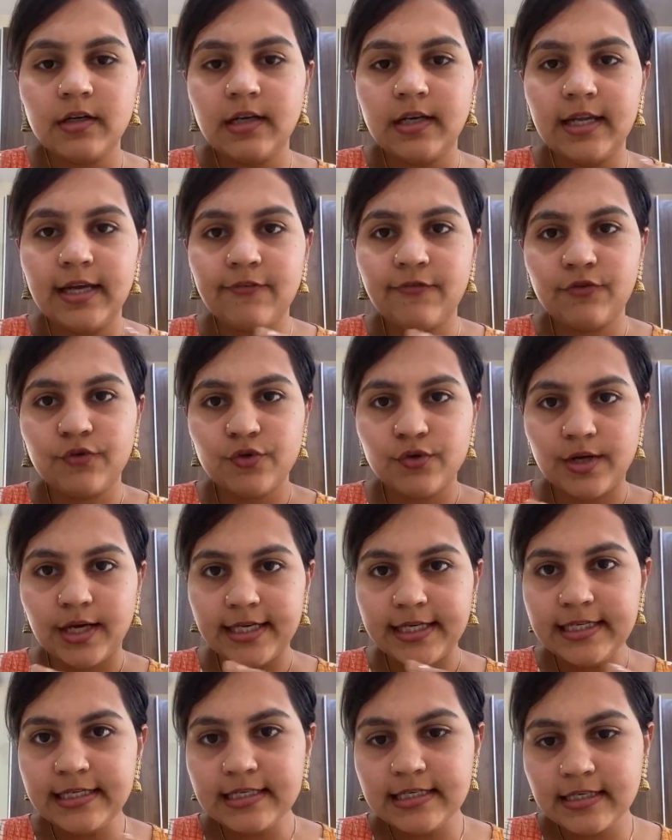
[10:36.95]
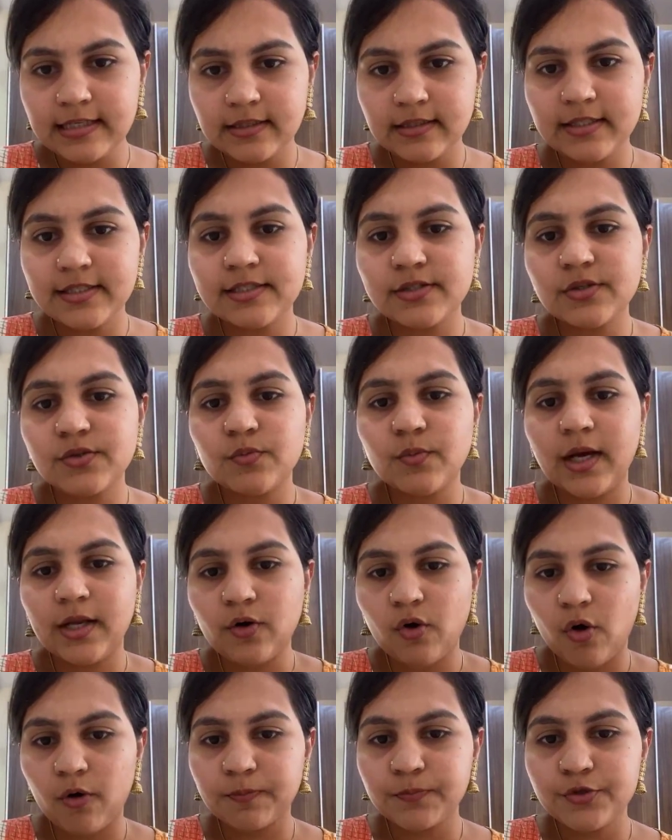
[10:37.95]
left to right. This is one
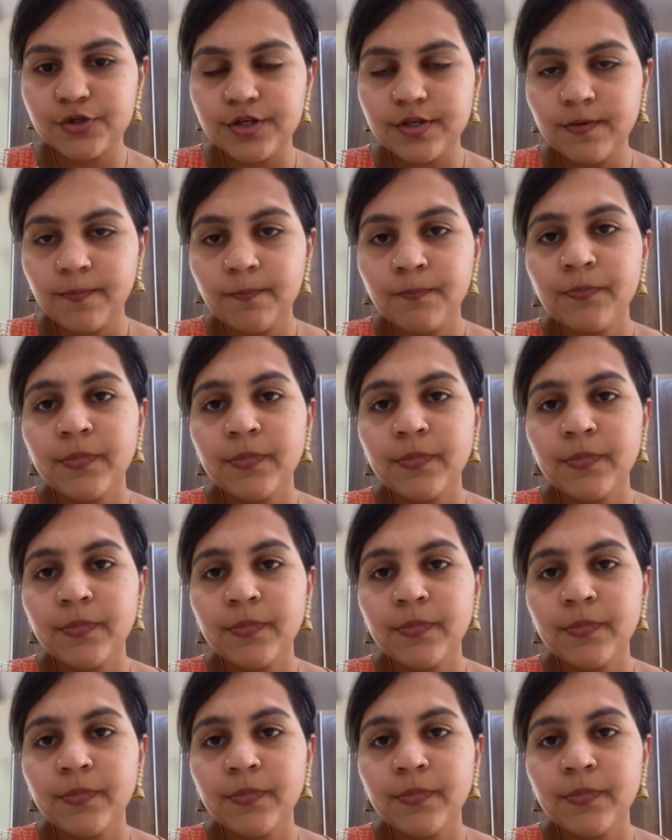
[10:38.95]
option.